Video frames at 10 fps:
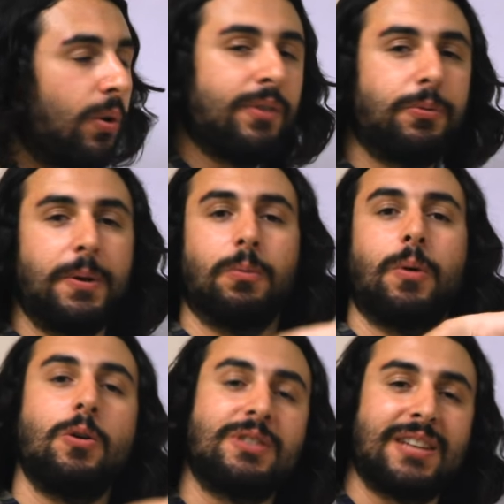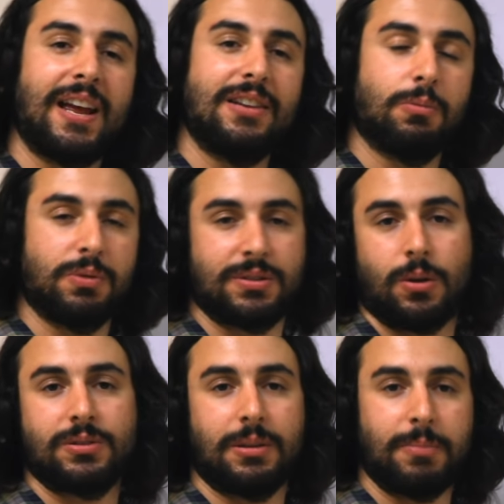if we rotate the
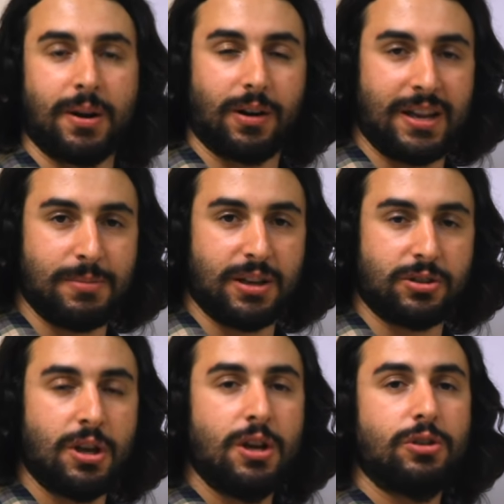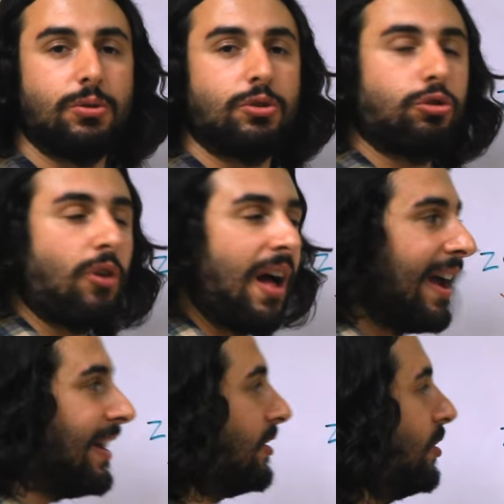resulting mirror image to
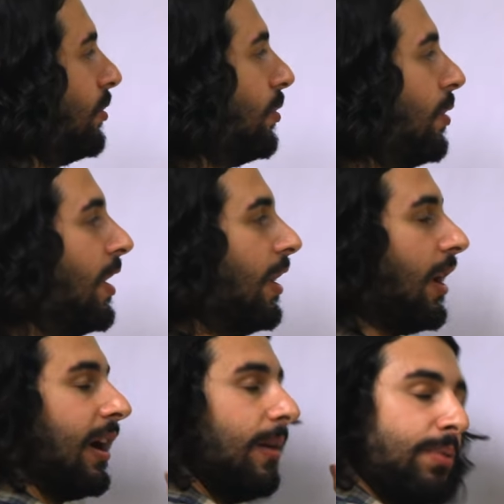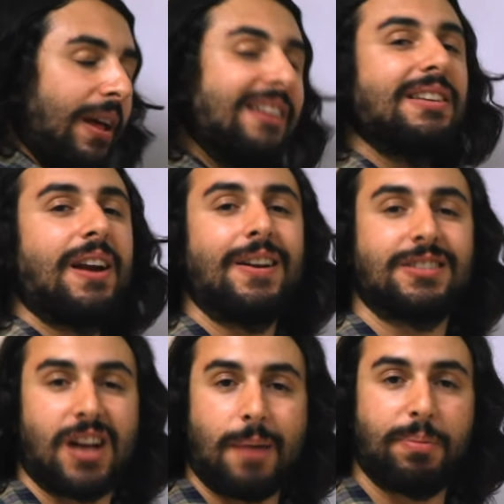try to place it on
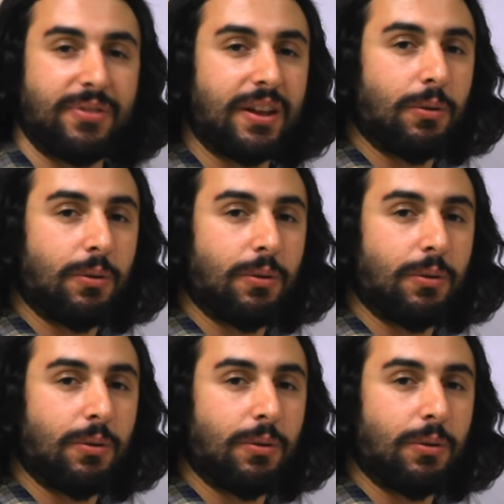top of the